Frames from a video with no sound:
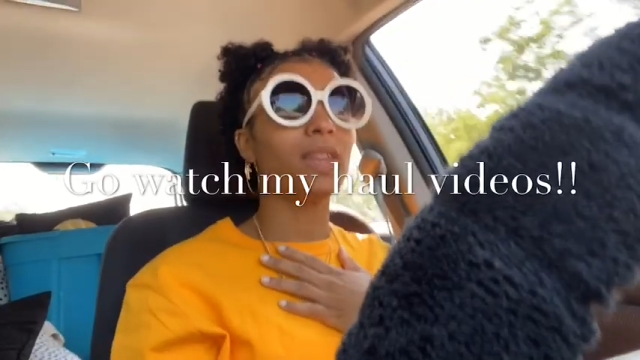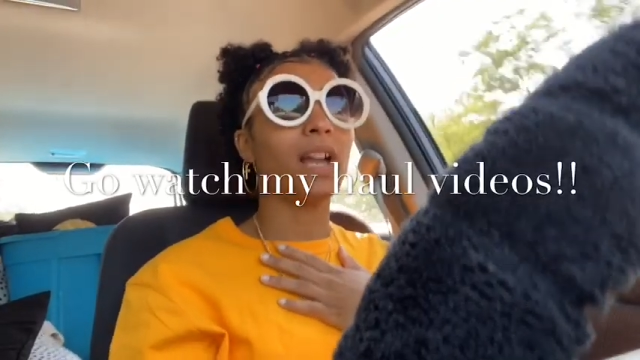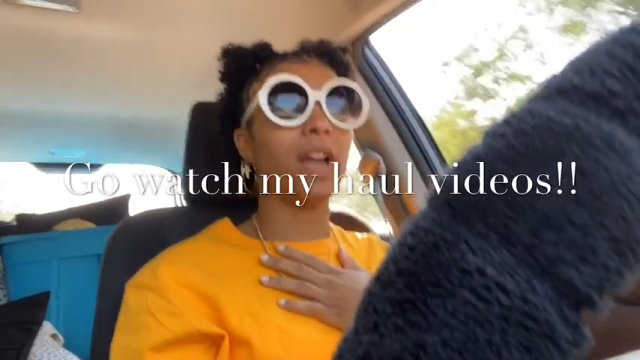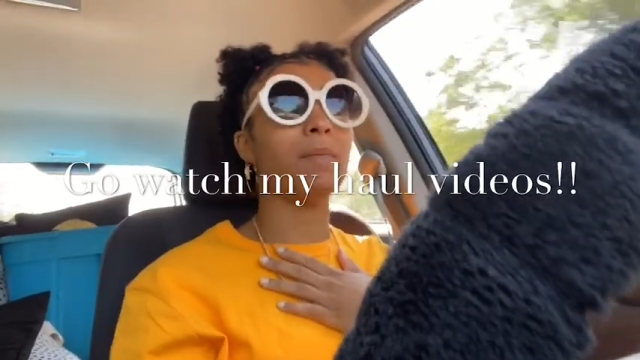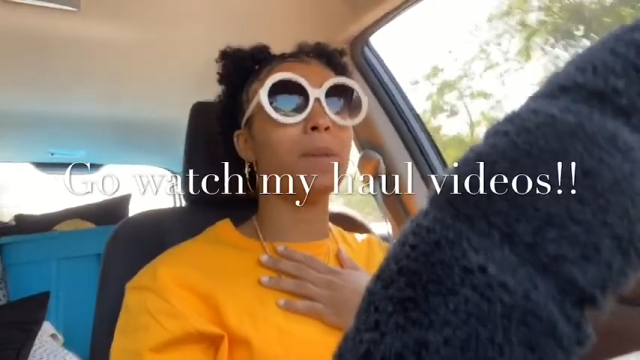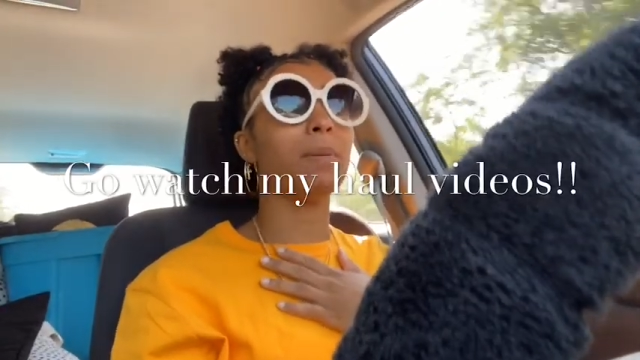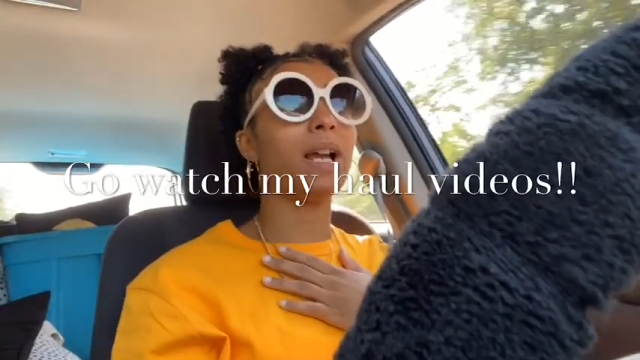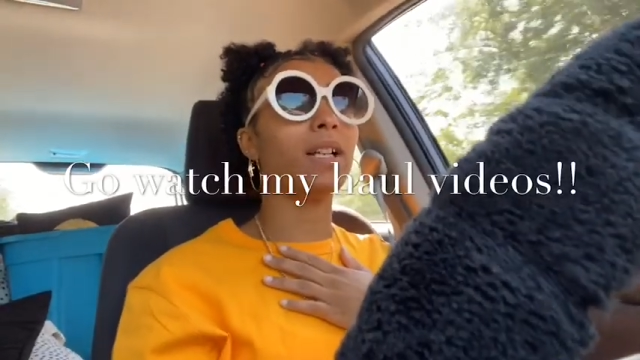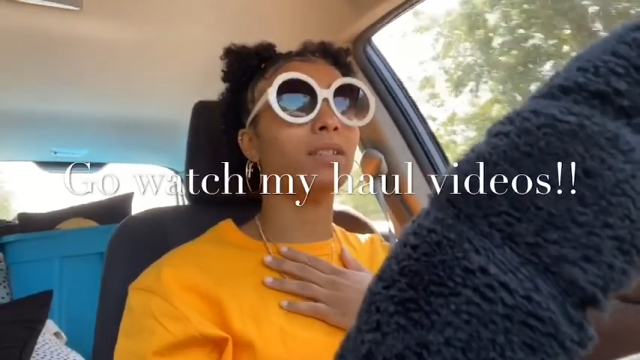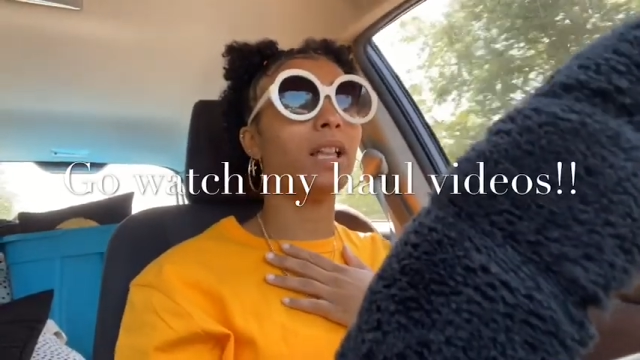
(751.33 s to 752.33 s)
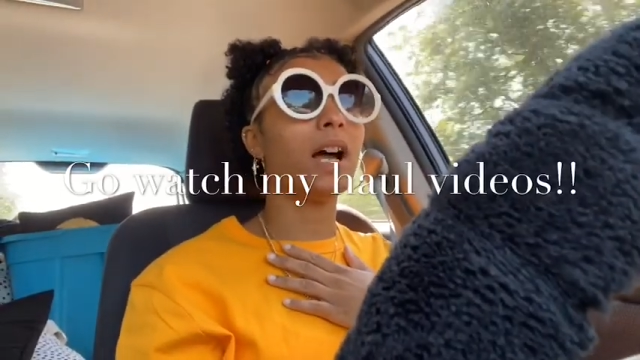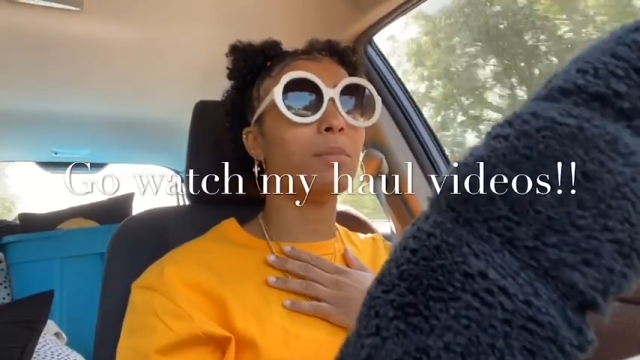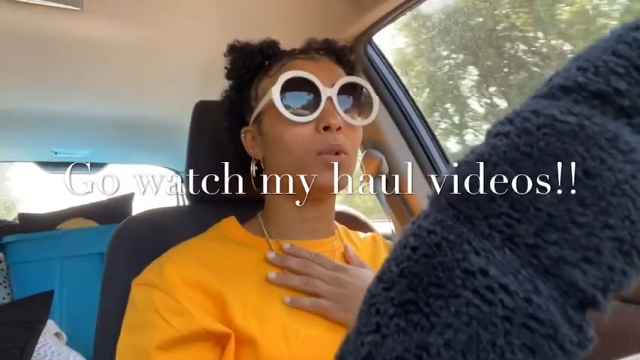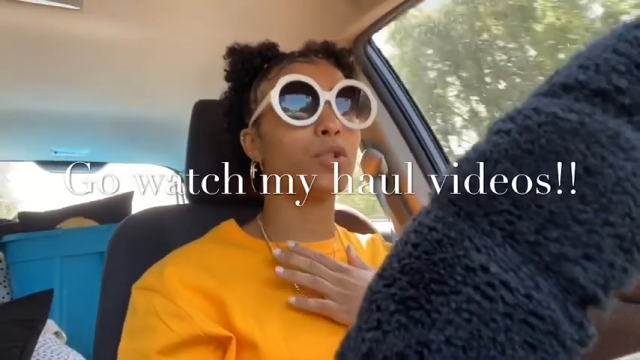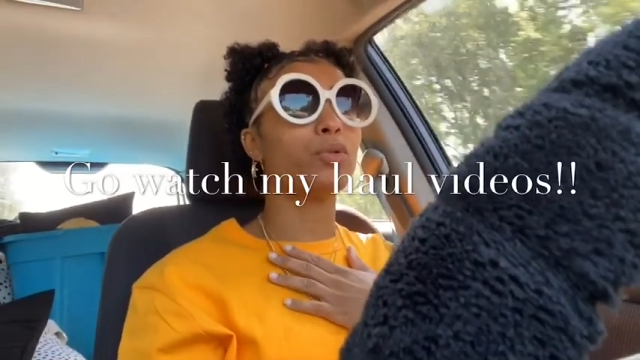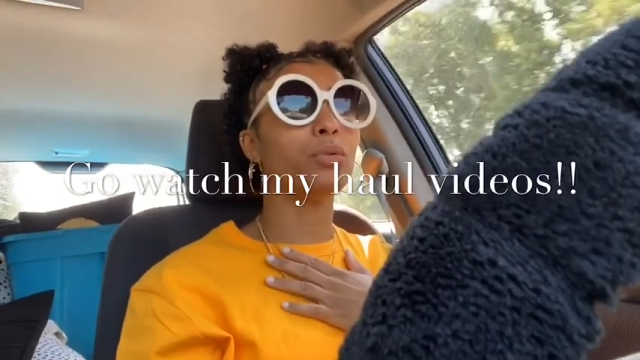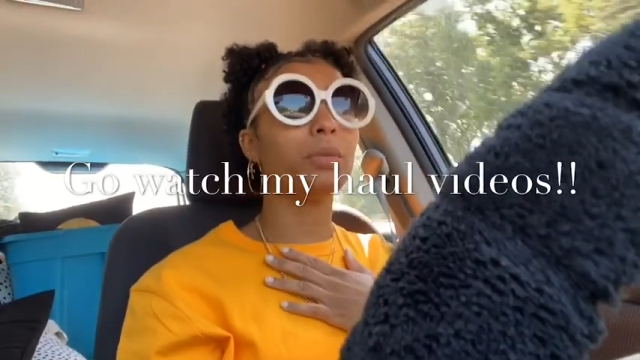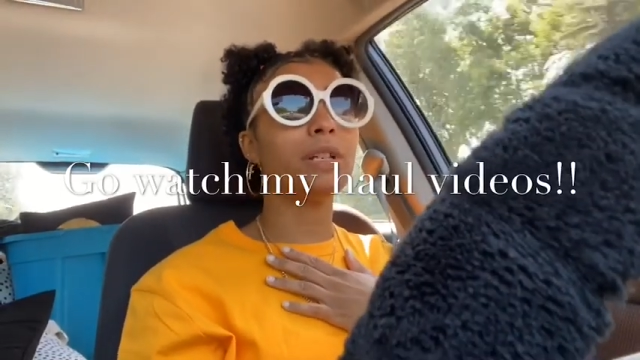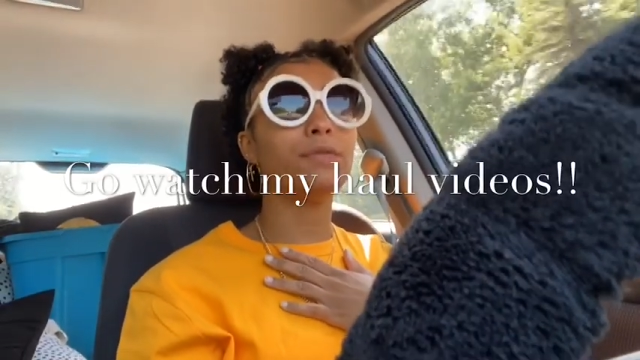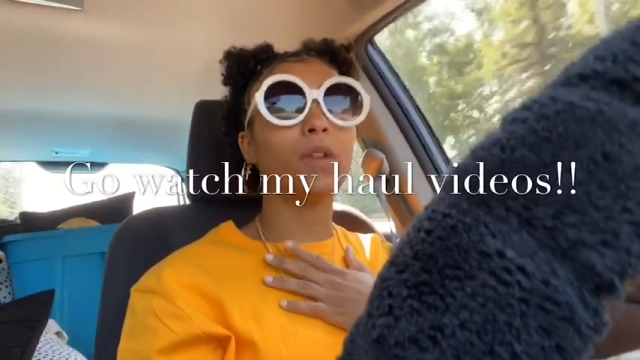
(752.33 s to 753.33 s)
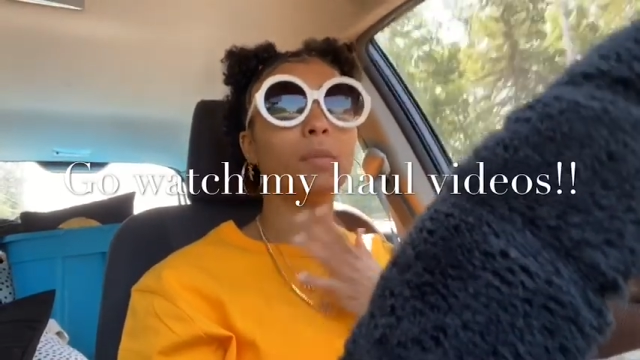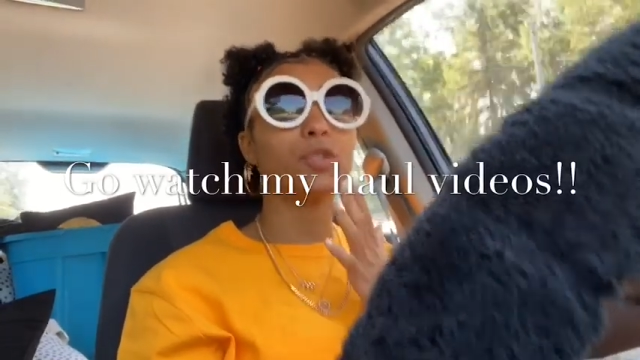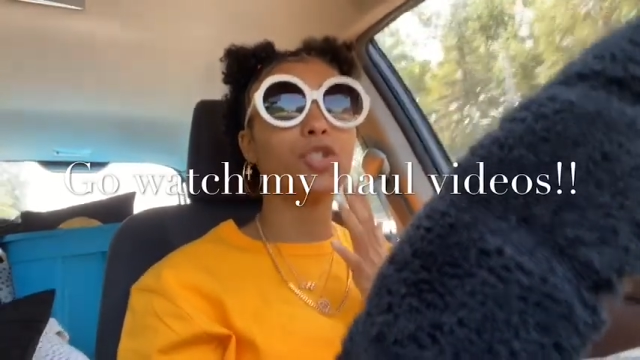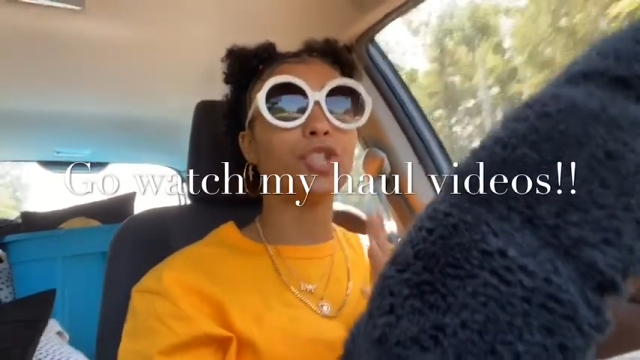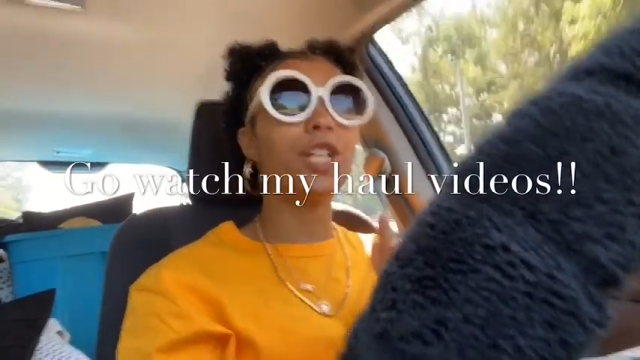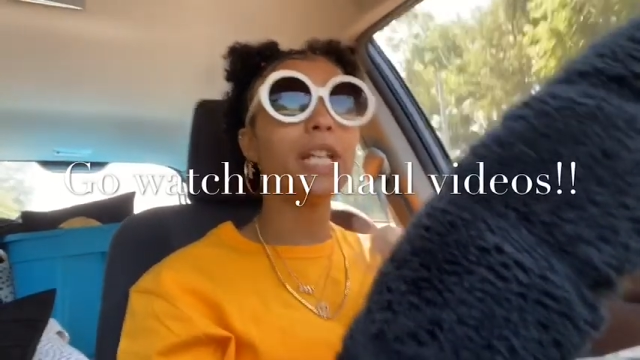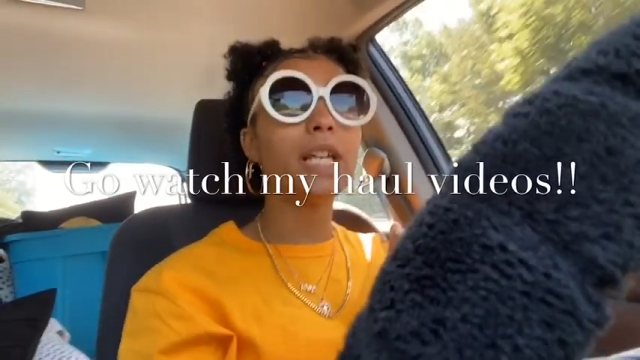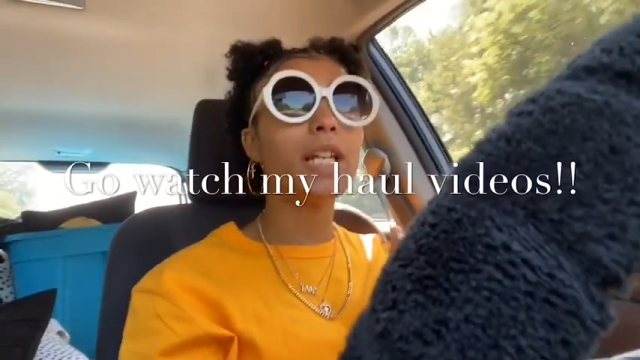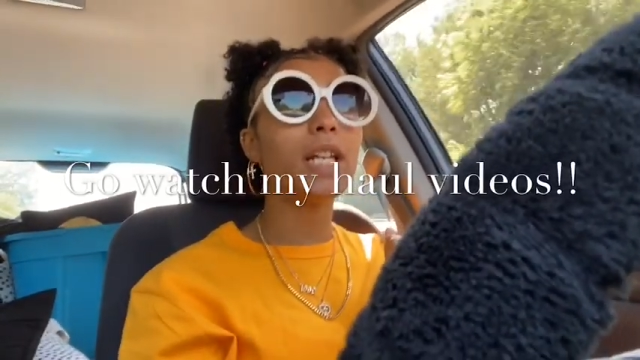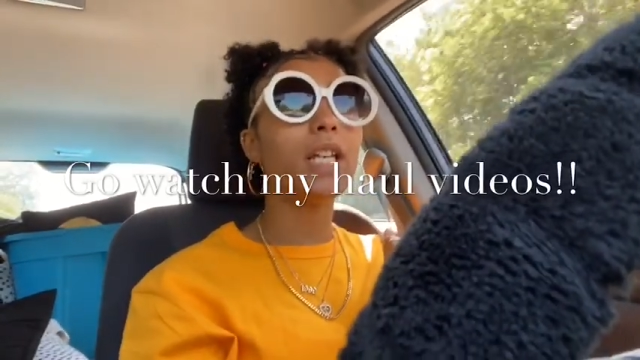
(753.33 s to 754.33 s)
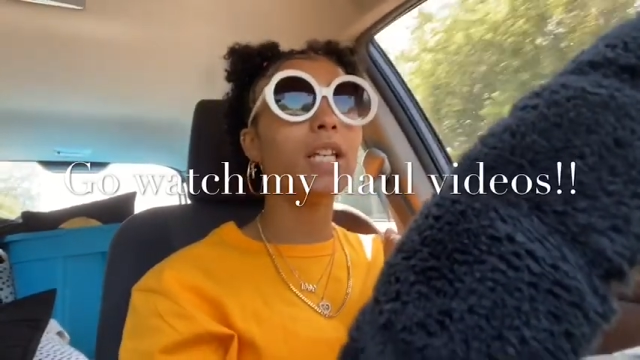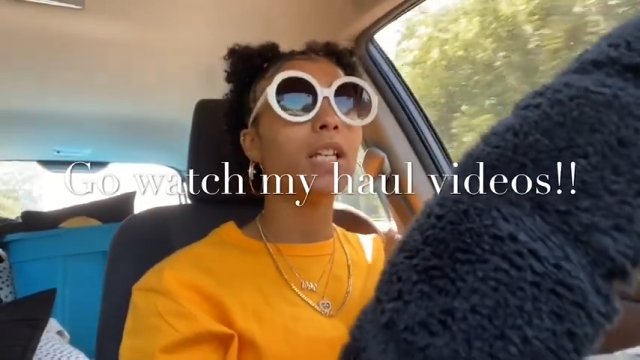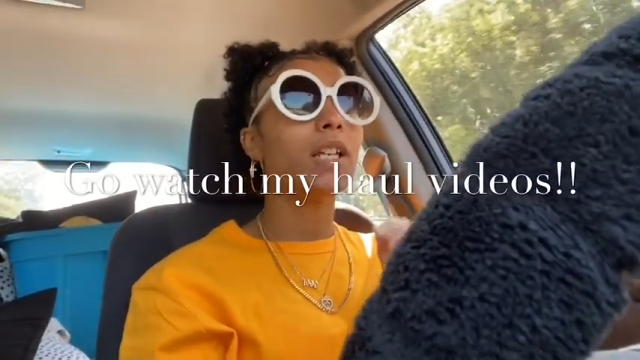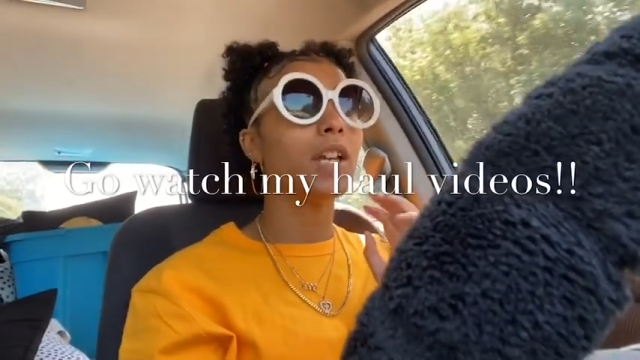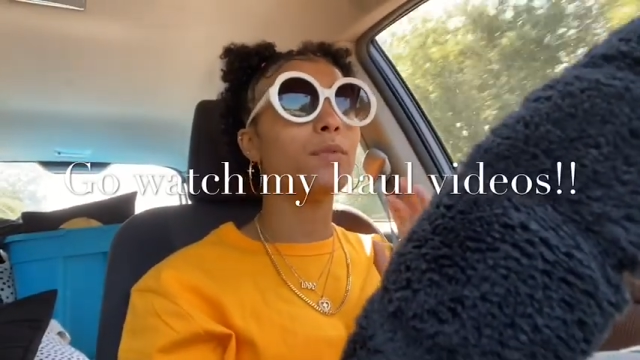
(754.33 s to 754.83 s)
I've been buying a lot more jewelry from SHEIN.